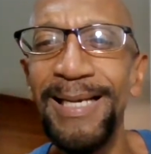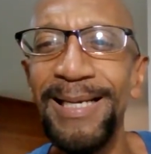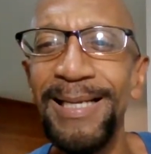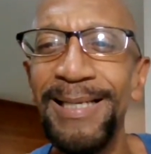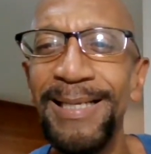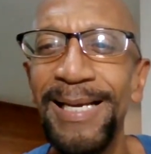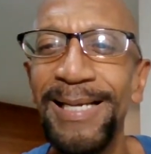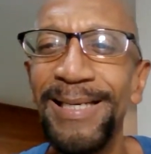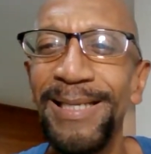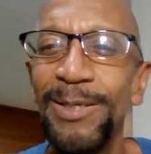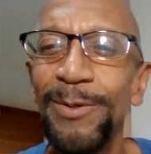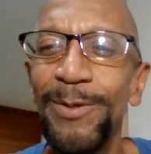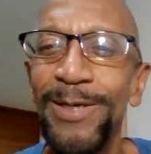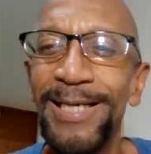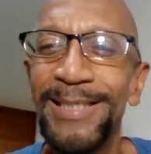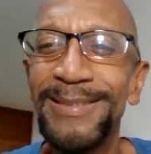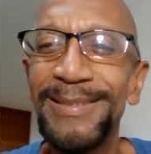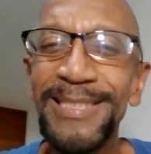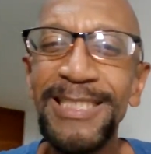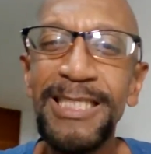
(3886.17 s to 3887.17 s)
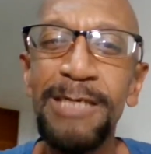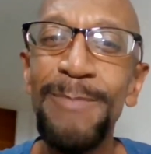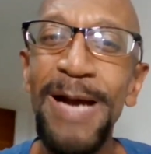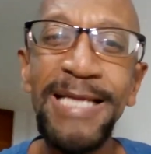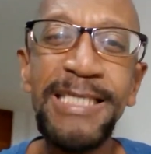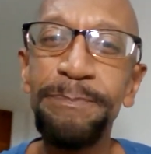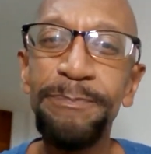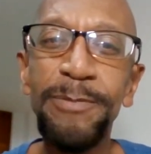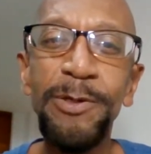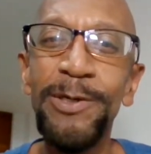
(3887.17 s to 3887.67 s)
In the U.S., that's my
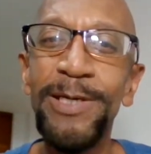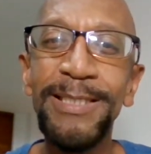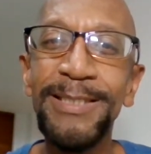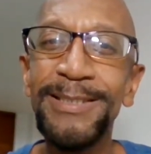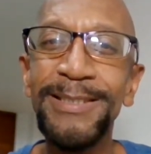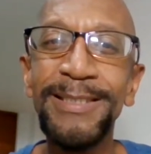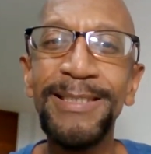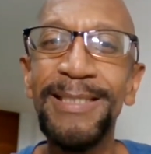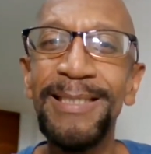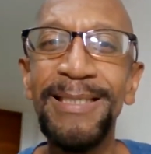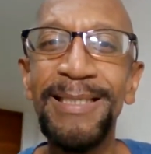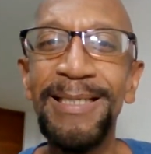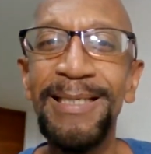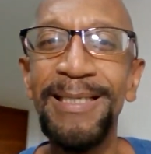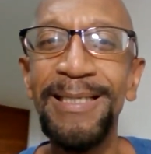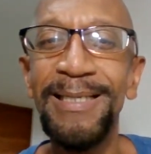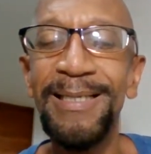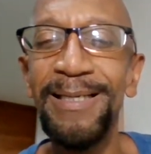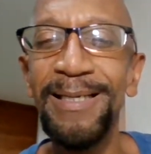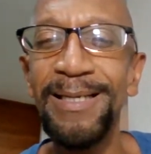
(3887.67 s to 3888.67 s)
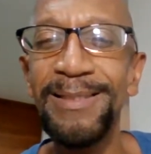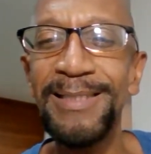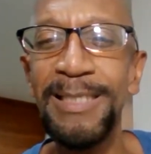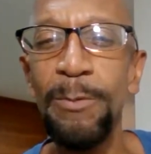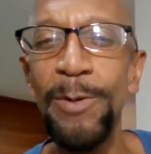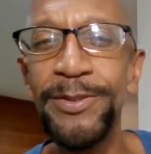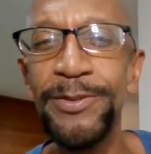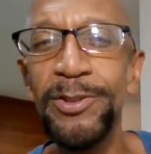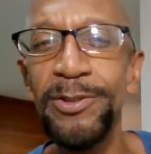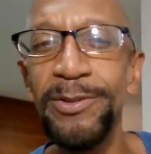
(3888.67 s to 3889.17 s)
experience. Because I
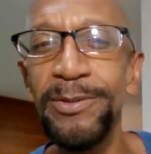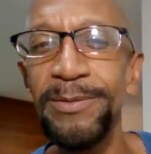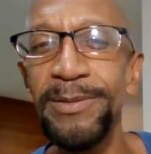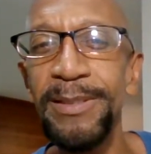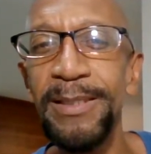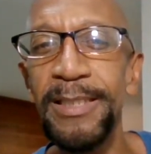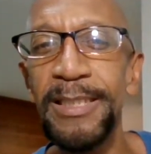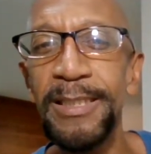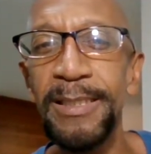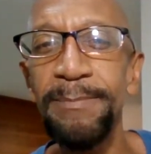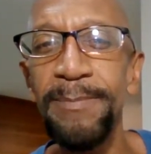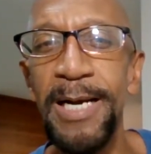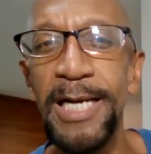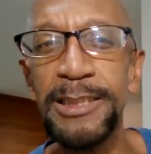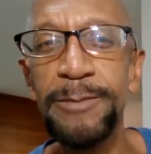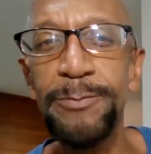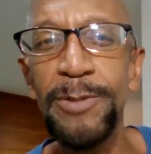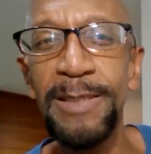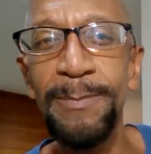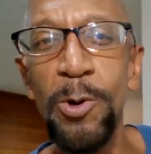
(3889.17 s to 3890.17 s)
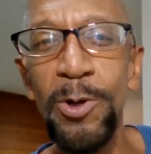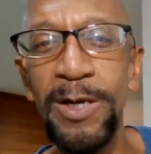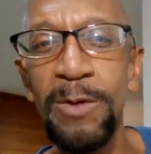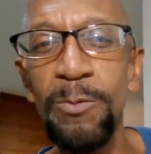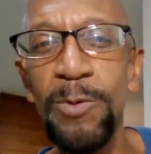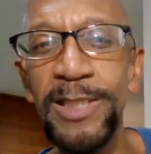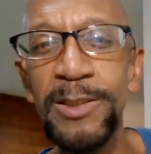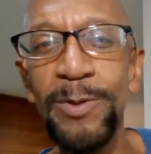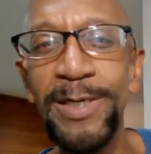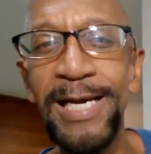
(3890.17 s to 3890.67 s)
went to a hospital more than
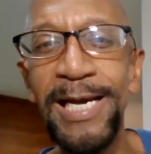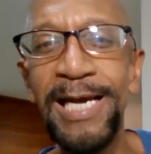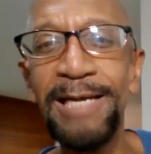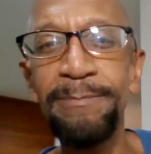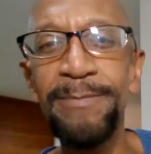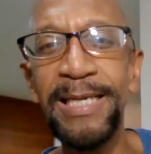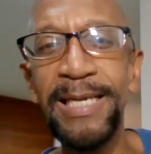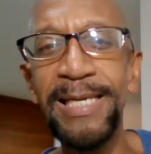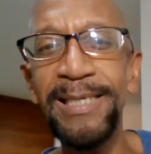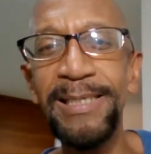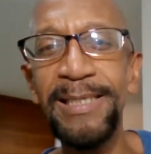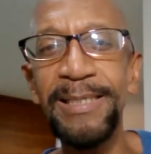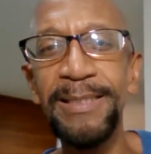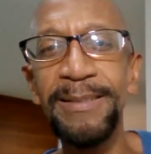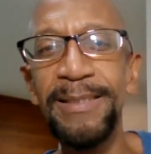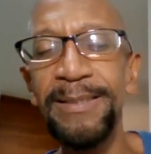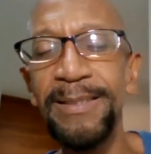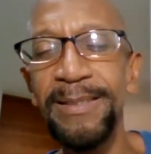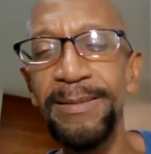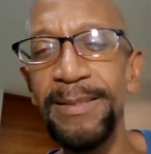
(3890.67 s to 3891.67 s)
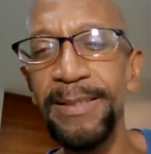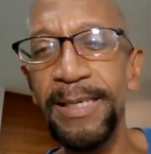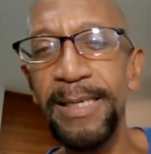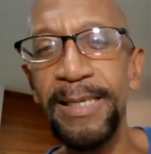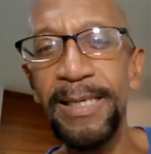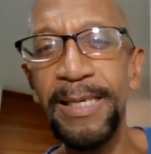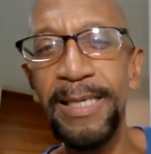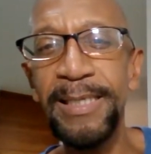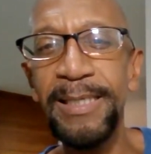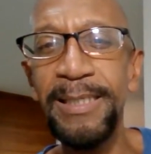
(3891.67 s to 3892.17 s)
once when I had my kidney
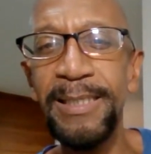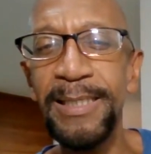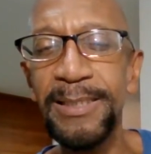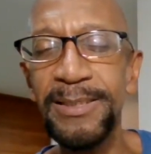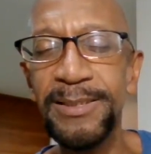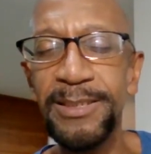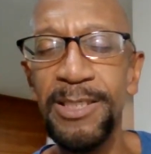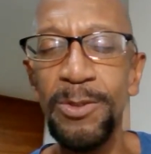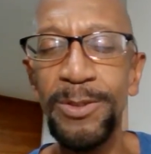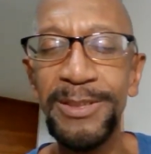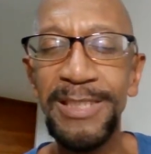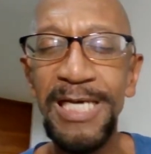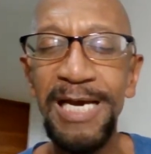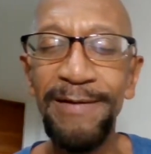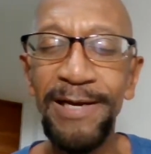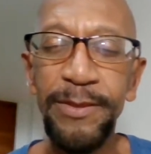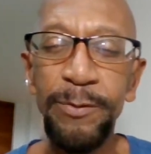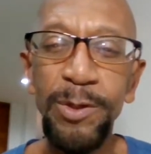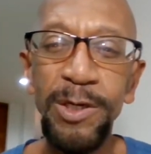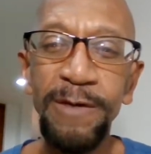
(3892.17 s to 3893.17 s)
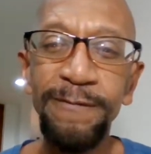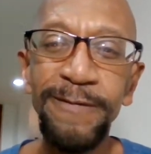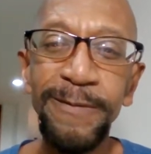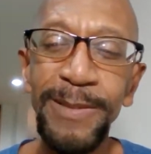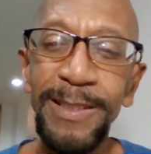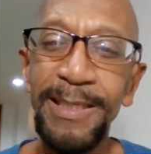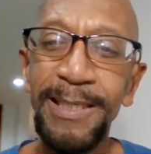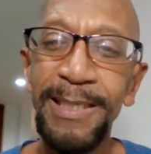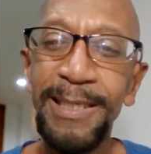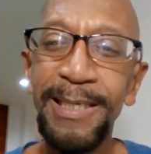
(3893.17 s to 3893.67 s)
stones. I had 3 of
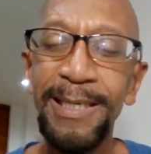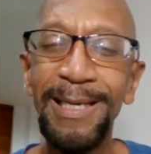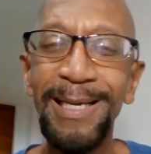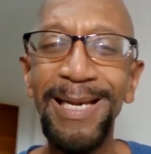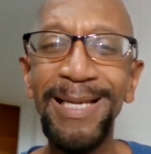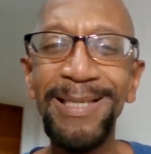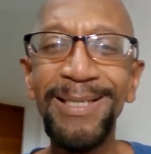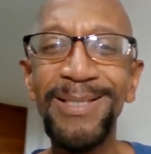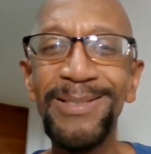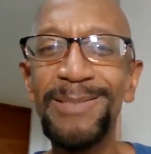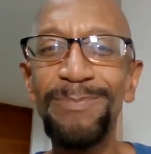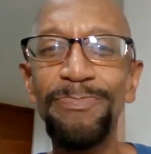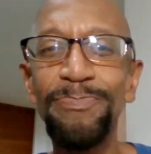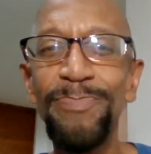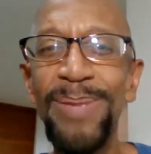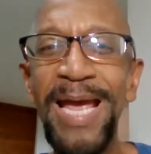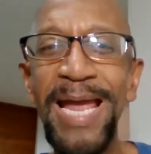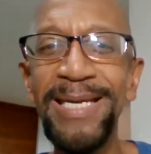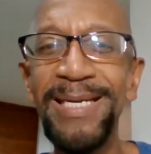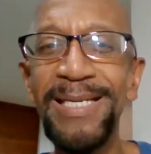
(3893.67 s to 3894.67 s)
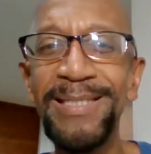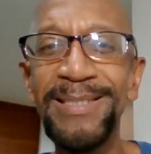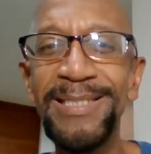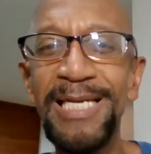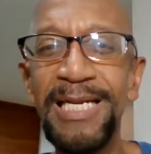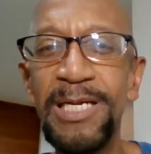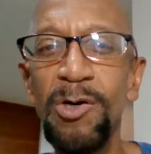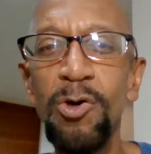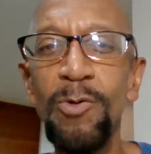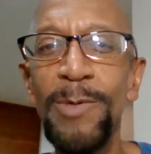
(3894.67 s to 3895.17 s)
them. And just paying, they
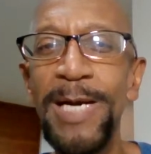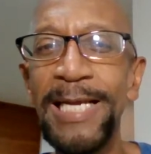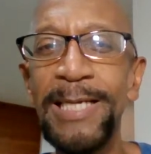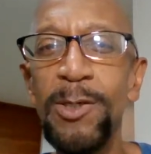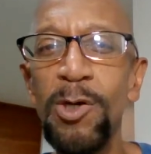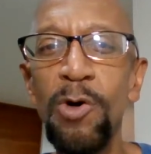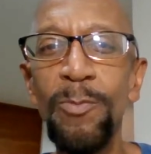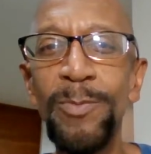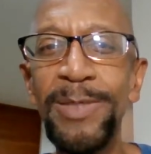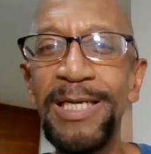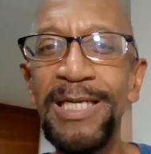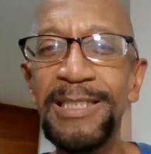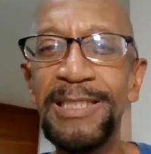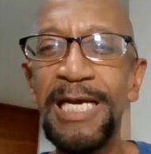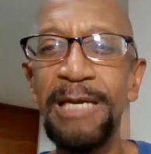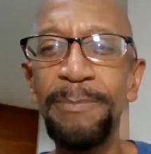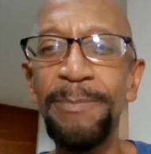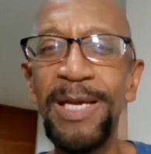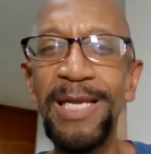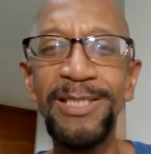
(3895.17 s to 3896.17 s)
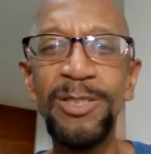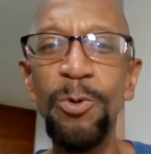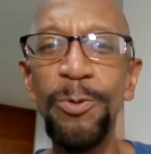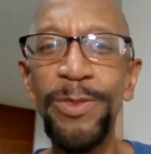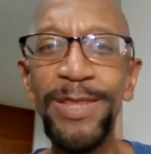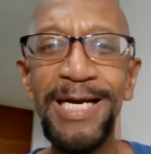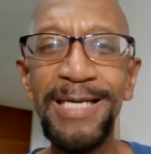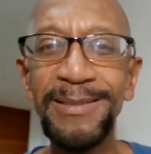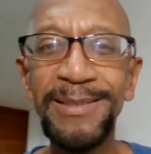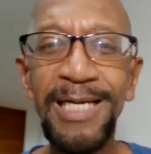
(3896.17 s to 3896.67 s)
said, go back home and this guy, I'm looking at a
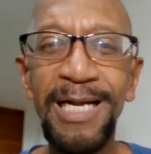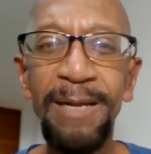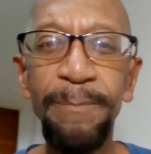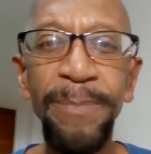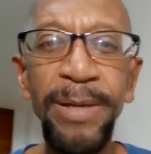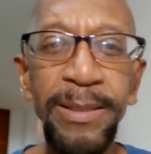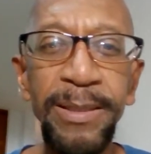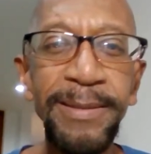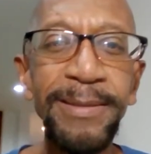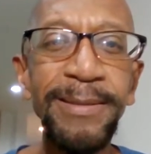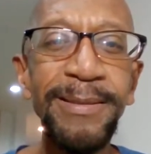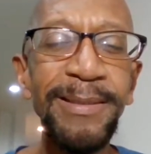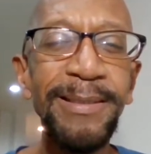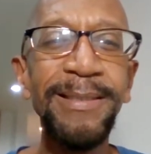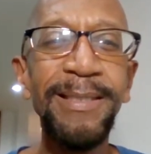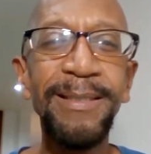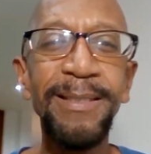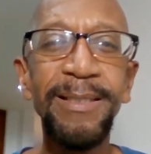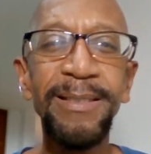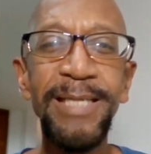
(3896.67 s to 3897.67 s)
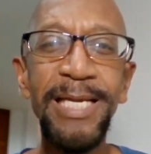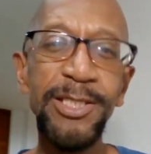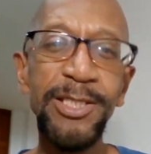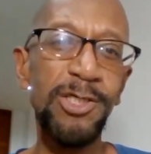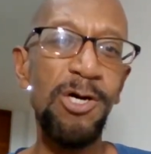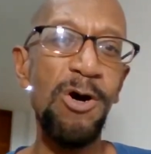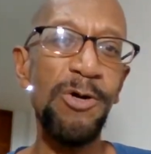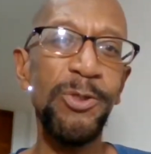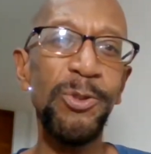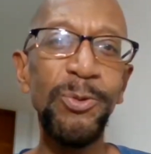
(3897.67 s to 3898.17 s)
$2,000 bill. They
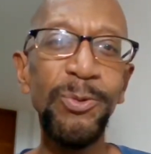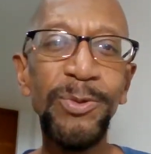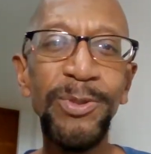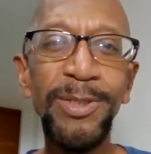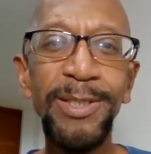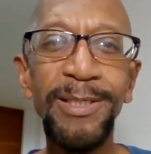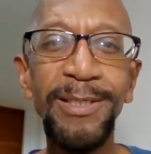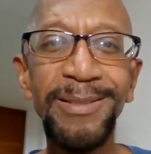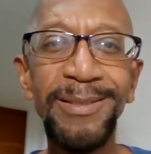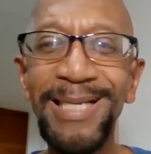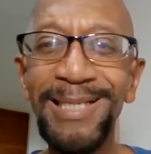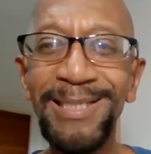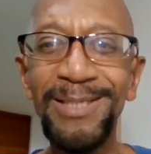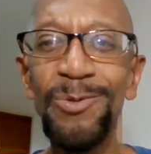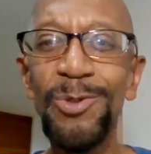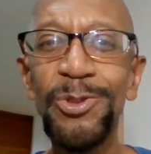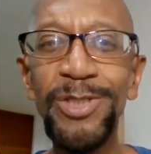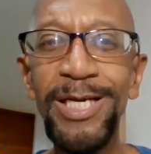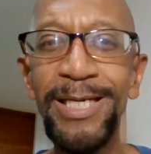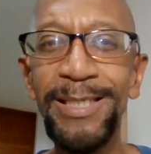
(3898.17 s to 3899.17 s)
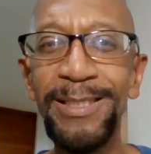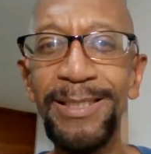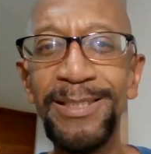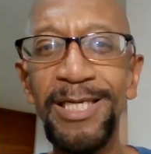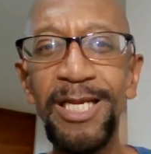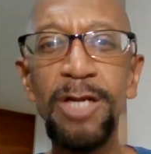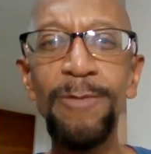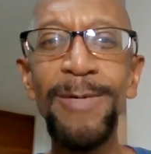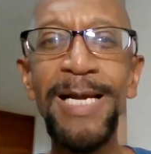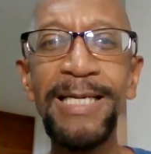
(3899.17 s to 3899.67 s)
saw you. They didn't do shit
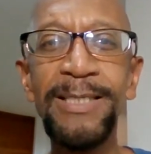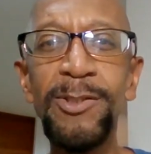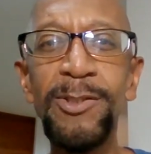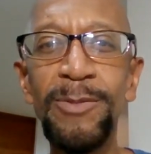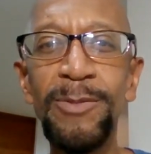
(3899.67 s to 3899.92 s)
till they go back